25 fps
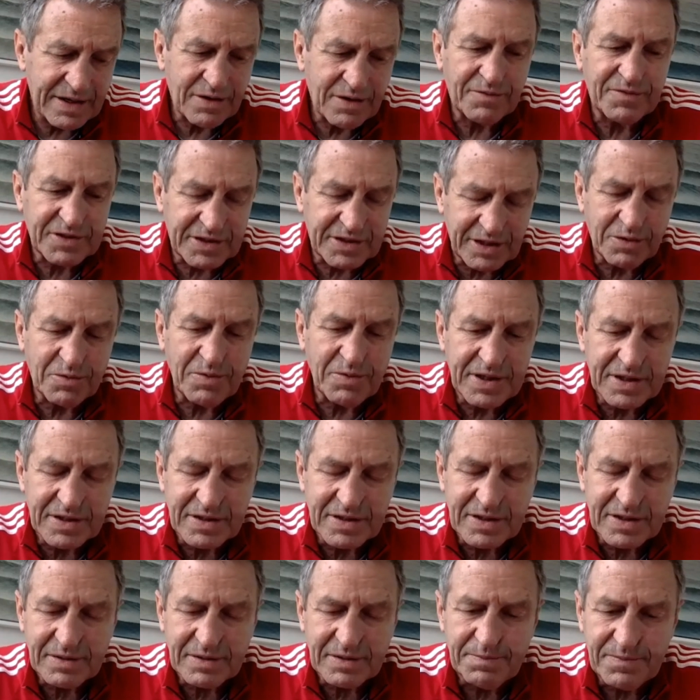Obviously, I went
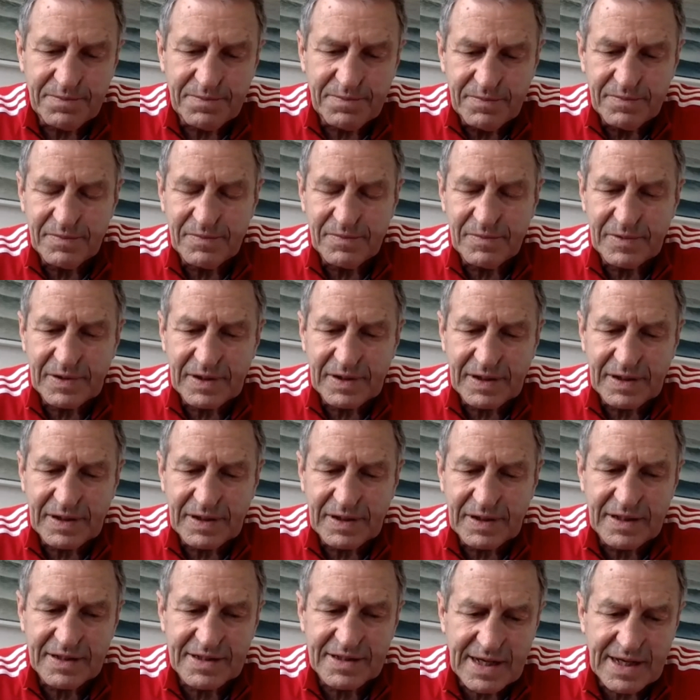to
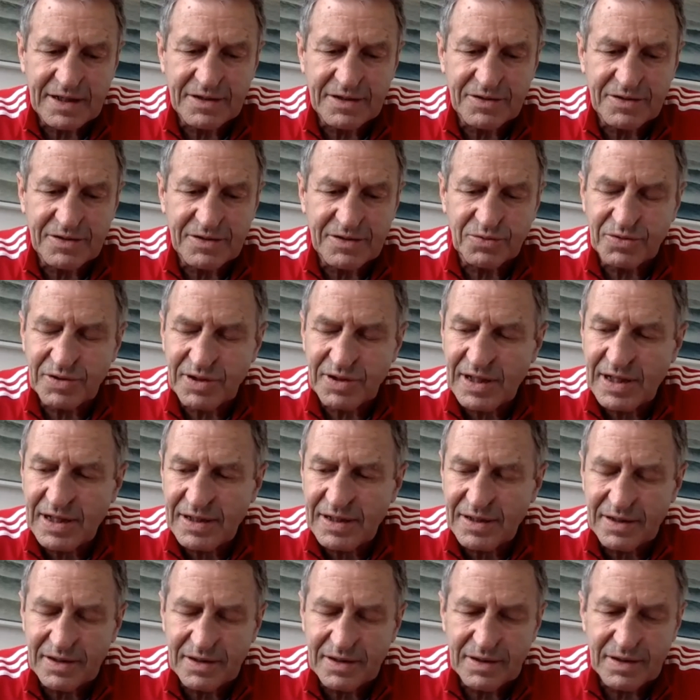Casale
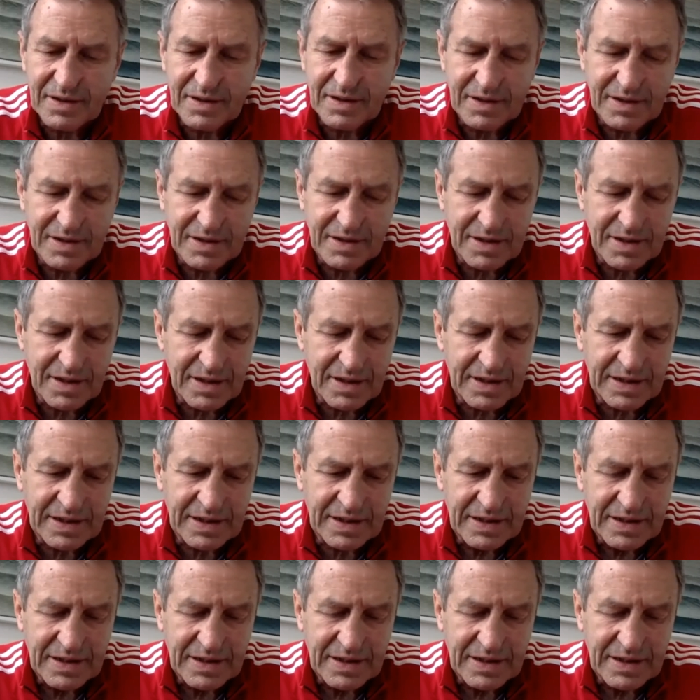Stile in Italy.